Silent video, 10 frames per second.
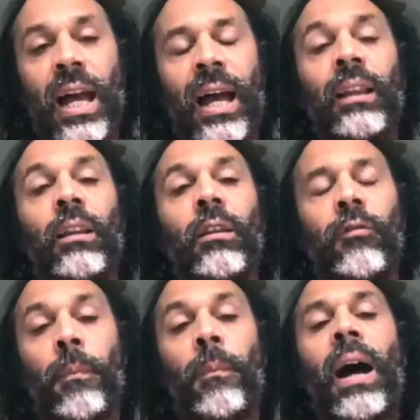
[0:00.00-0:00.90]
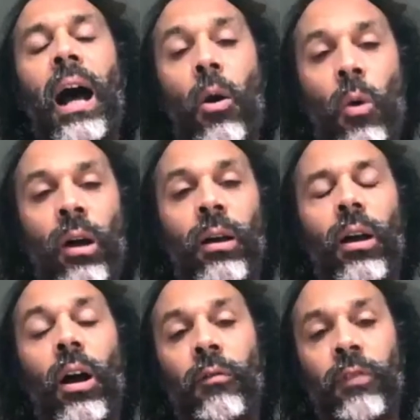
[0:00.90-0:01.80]
and the power
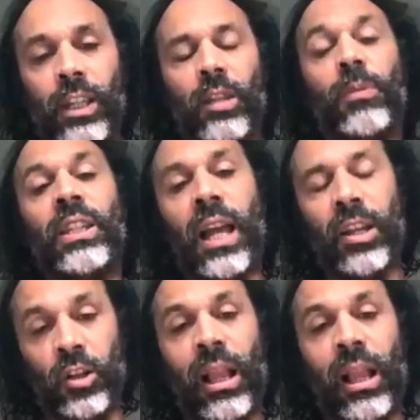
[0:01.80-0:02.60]
of its potential